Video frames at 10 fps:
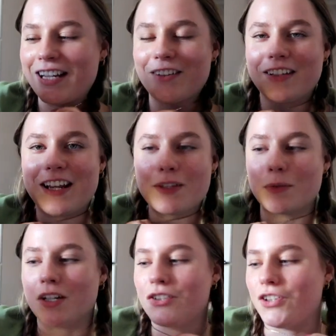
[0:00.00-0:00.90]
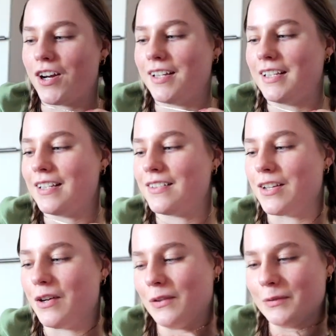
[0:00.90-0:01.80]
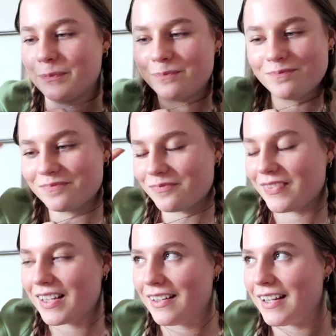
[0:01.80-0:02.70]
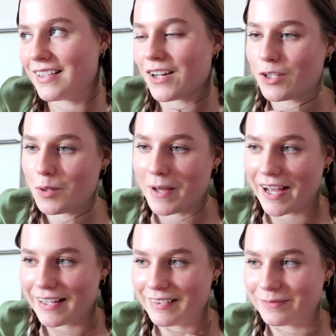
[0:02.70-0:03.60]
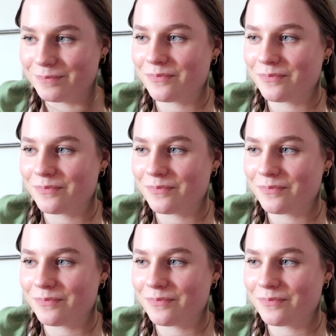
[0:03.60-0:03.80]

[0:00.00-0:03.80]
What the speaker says: It only has one shot in it, so it's not too bad.